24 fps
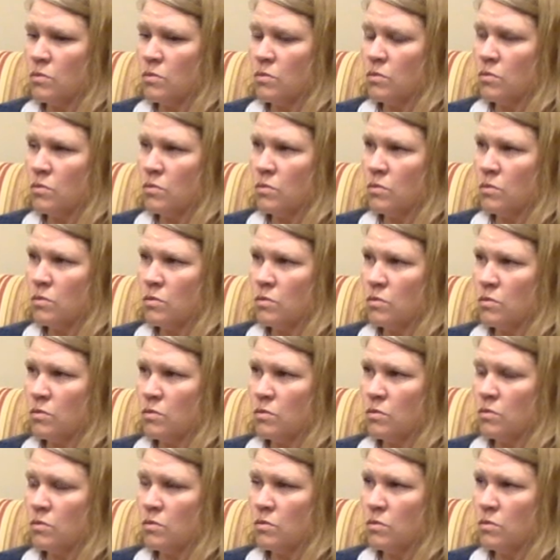
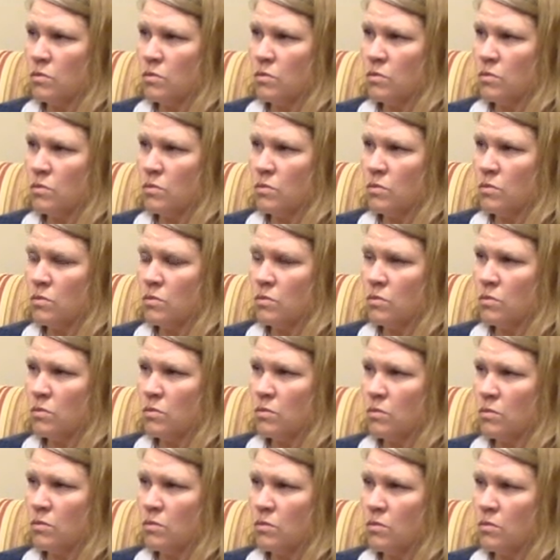
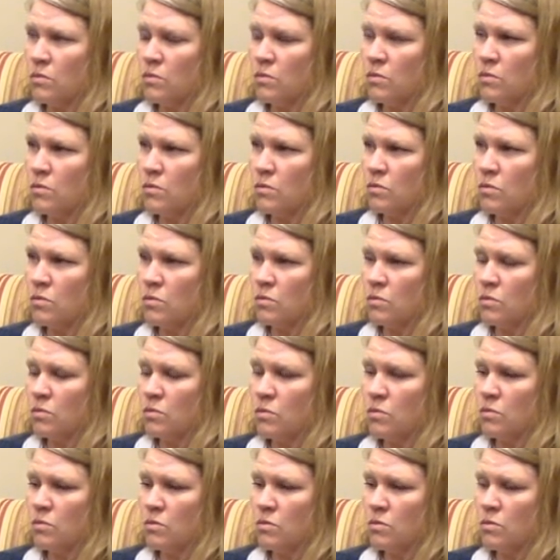
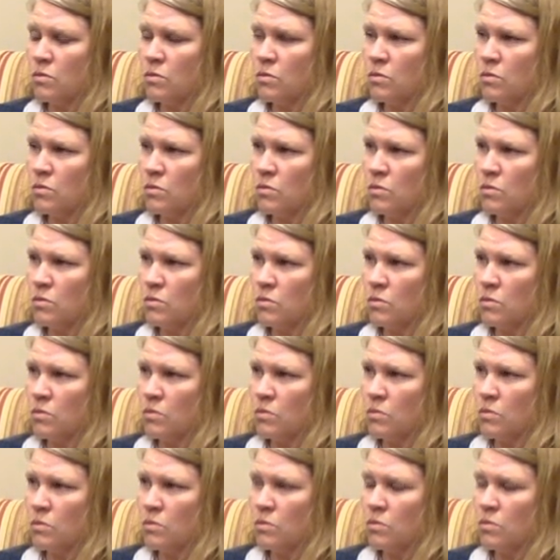
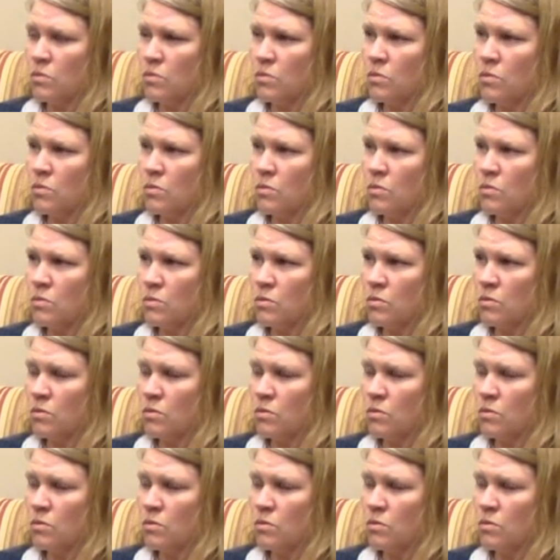No words are spoken by the person on screen.